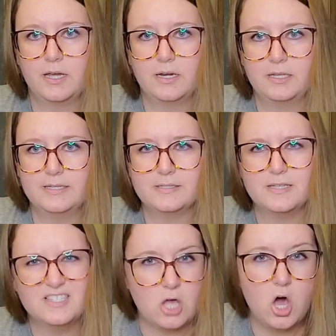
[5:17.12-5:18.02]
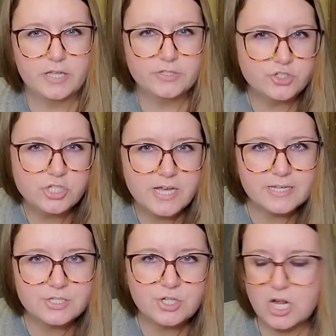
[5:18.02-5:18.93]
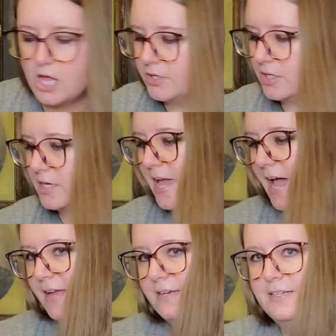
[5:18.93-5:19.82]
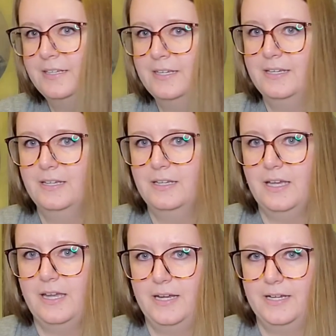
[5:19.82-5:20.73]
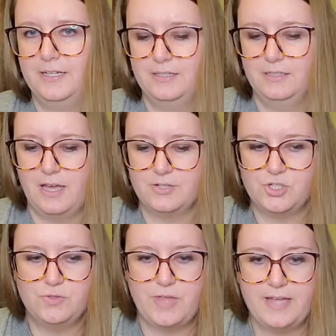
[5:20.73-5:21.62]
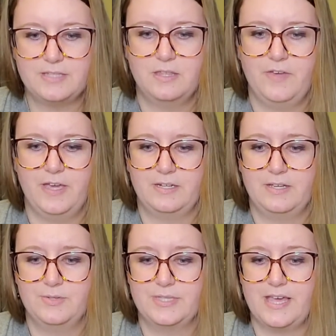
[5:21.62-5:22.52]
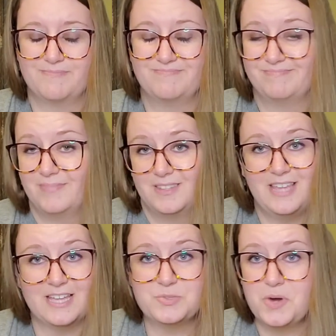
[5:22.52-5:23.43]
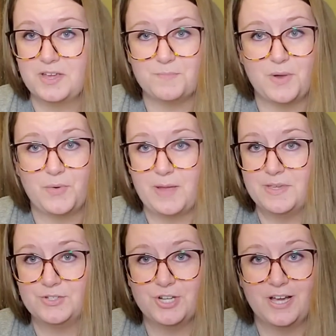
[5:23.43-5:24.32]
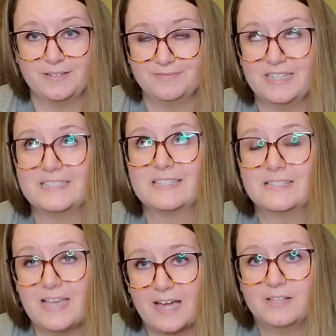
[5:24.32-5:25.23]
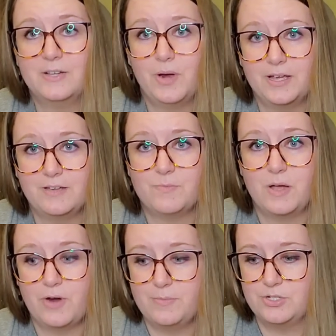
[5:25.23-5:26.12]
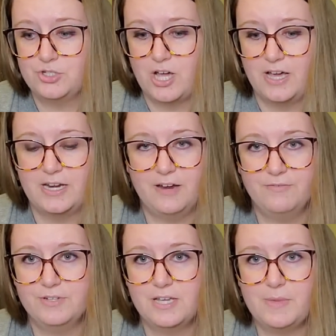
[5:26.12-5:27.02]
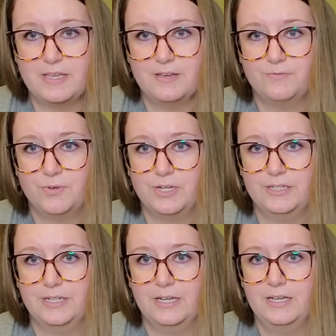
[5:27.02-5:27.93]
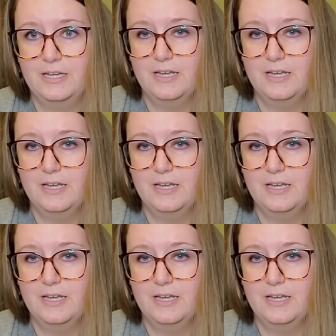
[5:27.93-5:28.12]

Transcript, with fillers: kind of his his haunch, I guess you'd call it on a cat. And I showed that to the vet, and he was like, that's where I give my rabies shot. That is exactly where I give my rabies shot. Every time I give one,